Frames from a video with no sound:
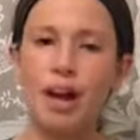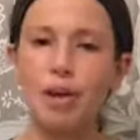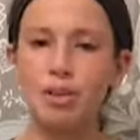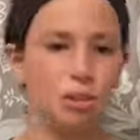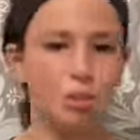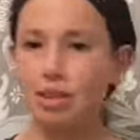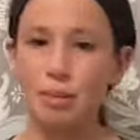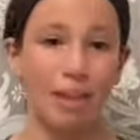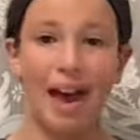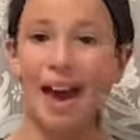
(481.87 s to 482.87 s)
I was
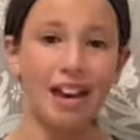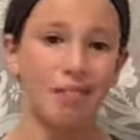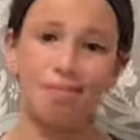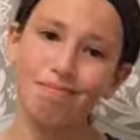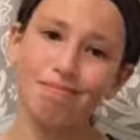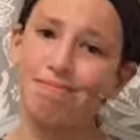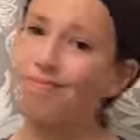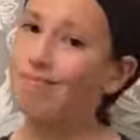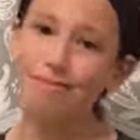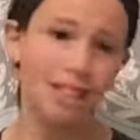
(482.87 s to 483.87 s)
really bad.
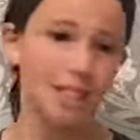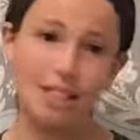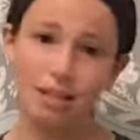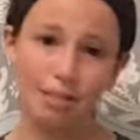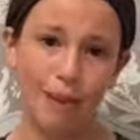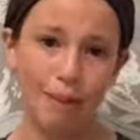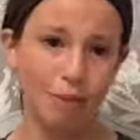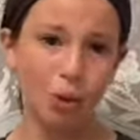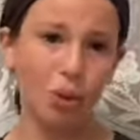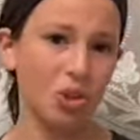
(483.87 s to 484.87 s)
My
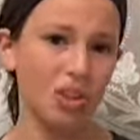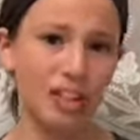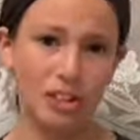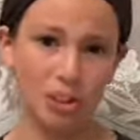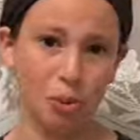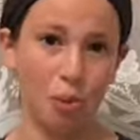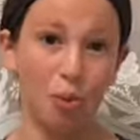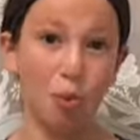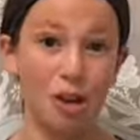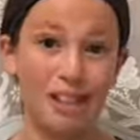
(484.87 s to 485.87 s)
bullet journal entries are
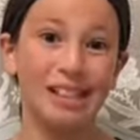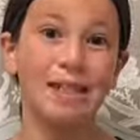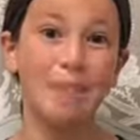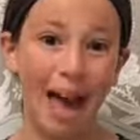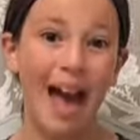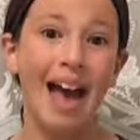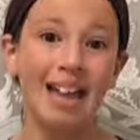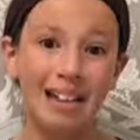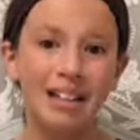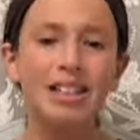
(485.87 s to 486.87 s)
really
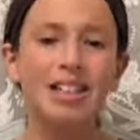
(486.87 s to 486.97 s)
bad.